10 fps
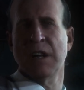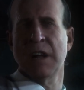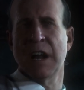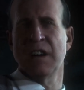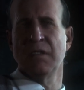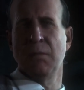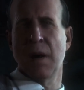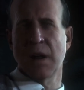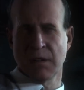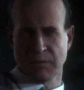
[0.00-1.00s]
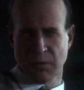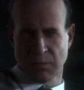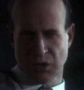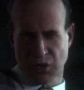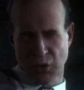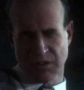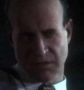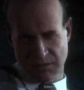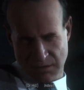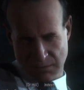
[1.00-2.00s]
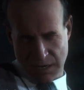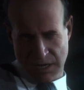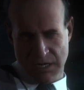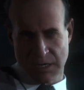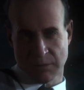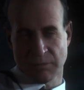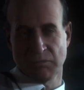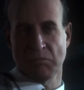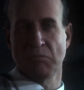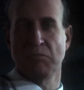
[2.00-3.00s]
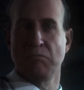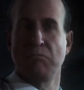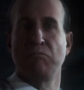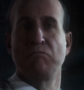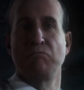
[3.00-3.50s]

All right. That is apparent from the choices you made. Oh.